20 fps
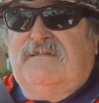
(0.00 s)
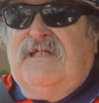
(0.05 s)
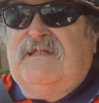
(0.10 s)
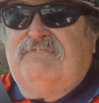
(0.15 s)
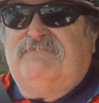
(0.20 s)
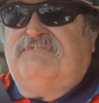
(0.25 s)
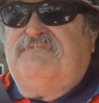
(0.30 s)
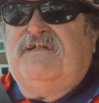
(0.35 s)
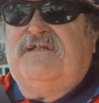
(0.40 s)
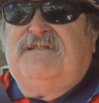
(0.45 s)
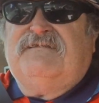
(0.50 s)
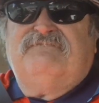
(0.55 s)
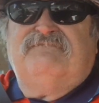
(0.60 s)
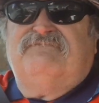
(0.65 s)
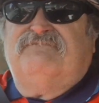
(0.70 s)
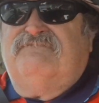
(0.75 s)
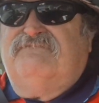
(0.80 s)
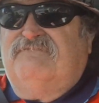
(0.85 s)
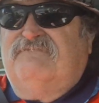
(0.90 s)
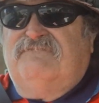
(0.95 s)
And Fred,
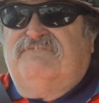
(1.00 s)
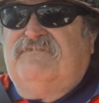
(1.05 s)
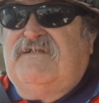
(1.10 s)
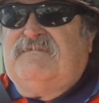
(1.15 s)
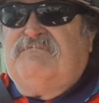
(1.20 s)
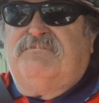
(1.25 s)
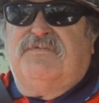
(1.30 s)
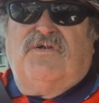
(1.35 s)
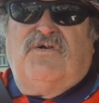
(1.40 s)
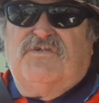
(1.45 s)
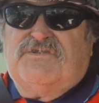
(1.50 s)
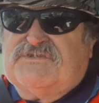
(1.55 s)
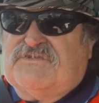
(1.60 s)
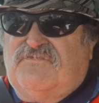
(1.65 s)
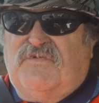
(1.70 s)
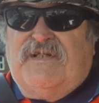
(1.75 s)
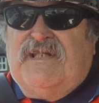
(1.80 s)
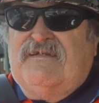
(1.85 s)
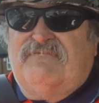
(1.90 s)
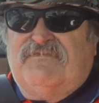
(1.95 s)
Fred Bloggs or
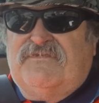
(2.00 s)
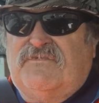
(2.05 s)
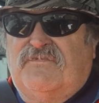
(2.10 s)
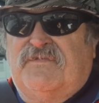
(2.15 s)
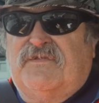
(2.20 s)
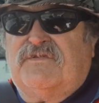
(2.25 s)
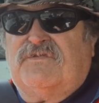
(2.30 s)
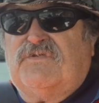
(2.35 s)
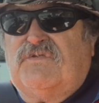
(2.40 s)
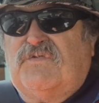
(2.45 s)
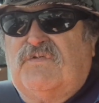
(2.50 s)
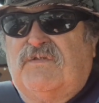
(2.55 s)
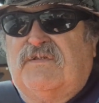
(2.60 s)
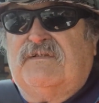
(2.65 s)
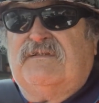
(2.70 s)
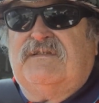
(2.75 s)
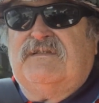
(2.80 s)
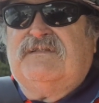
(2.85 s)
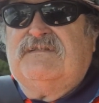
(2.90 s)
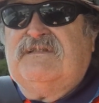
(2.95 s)
whatever you want to call
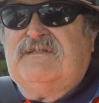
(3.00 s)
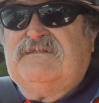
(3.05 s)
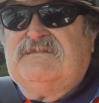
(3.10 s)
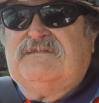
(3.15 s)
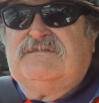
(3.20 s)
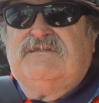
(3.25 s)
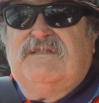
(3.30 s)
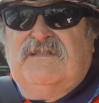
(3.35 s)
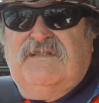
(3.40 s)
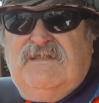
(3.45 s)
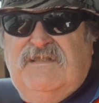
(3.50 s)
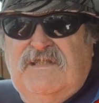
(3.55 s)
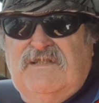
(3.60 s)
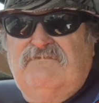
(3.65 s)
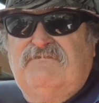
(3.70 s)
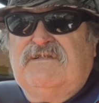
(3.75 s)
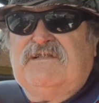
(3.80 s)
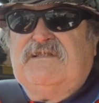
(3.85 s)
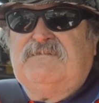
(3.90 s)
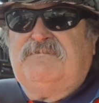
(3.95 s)
it. It, it,
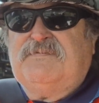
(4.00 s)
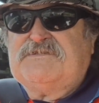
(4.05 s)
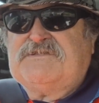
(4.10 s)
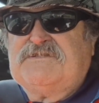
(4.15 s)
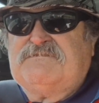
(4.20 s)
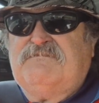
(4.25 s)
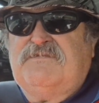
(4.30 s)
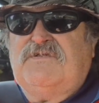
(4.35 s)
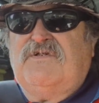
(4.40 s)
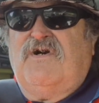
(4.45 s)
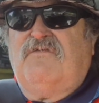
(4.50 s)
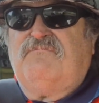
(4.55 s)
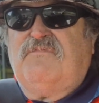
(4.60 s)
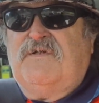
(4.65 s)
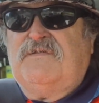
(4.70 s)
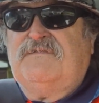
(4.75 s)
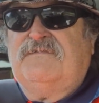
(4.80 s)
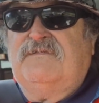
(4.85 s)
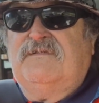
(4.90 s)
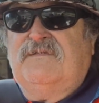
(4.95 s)
it really pisses me off
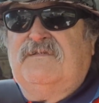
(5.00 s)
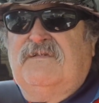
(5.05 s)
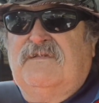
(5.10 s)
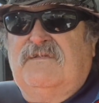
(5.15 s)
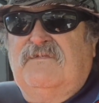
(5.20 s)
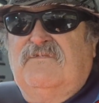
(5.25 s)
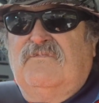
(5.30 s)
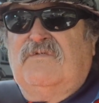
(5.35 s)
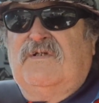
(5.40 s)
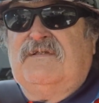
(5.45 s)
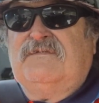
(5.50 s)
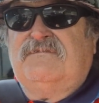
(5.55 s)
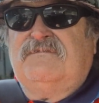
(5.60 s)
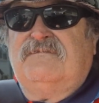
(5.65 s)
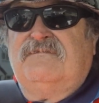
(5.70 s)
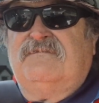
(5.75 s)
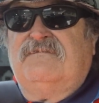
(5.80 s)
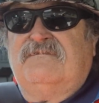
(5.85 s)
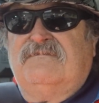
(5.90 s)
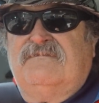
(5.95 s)
when
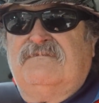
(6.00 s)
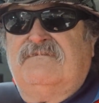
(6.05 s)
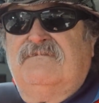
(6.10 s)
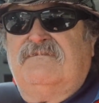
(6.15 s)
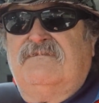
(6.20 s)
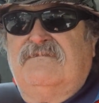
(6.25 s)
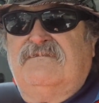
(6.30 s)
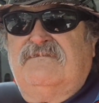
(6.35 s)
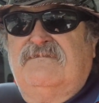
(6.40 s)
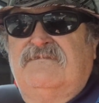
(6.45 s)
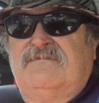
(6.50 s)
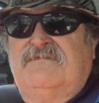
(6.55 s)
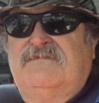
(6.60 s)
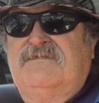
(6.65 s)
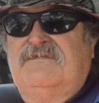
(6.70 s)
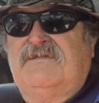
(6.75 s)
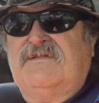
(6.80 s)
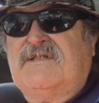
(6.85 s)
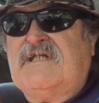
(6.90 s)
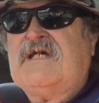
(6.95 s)

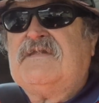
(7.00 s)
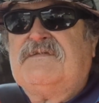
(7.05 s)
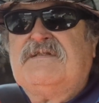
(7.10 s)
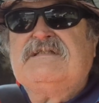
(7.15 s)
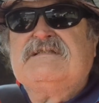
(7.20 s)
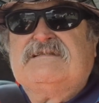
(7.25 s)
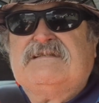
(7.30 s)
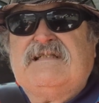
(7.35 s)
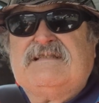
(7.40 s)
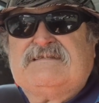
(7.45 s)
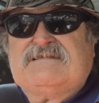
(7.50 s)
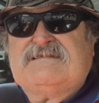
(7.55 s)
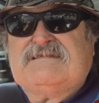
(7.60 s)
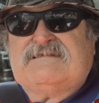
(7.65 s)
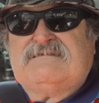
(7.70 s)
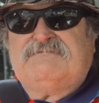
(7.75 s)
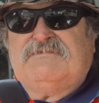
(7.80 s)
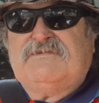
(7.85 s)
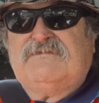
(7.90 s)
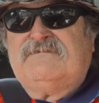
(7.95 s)
when you get these
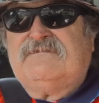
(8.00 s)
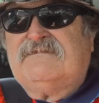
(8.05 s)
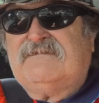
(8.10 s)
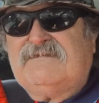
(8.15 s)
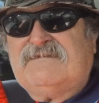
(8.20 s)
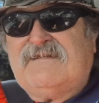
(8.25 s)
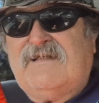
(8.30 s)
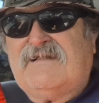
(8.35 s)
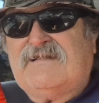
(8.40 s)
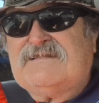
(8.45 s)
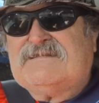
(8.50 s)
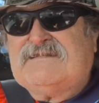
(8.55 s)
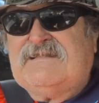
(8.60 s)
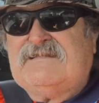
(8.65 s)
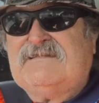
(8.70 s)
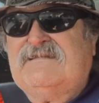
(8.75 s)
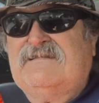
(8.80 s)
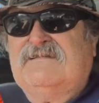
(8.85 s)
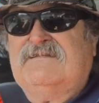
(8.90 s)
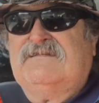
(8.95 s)
letters. But like I
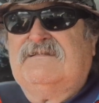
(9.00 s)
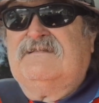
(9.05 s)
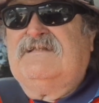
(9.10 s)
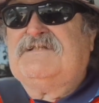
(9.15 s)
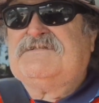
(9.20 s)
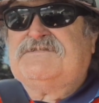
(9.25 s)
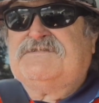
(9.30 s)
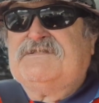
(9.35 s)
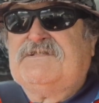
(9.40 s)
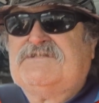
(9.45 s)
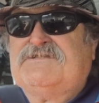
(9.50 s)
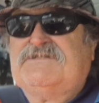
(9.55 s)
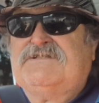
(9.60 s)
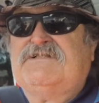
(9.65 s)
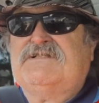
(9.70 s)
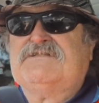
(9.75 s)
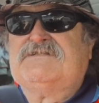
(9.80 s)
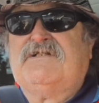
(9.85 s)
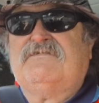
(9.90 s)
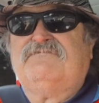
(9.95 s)
say, the last six
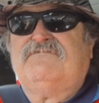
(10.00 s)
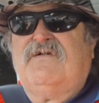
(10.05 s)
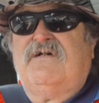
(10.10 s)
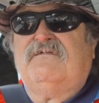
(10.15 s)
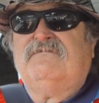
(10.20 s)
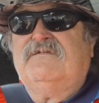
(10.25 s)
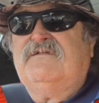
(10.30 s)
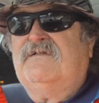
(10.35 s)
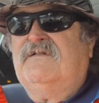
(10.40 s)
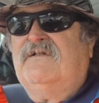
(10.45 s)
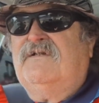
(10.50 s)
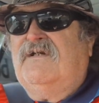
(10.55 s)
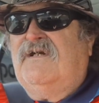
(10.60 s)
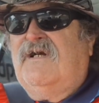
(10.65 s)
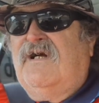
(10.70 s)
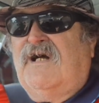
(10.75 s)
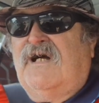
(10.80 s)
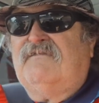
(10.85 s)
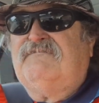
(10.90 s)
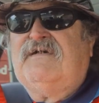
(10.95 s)
years I've, I've,
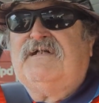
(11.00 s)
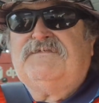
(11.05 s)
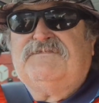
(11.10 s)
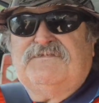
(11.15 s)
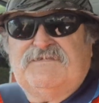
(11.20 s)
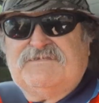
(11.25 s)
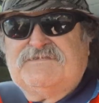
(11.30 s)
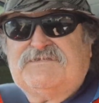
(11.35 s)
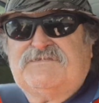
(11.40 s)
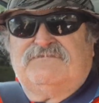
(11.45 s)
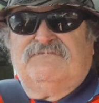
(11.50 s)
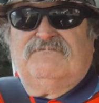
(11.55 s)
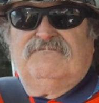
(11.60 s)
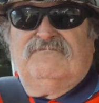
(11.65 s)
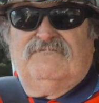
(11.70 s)
I've had this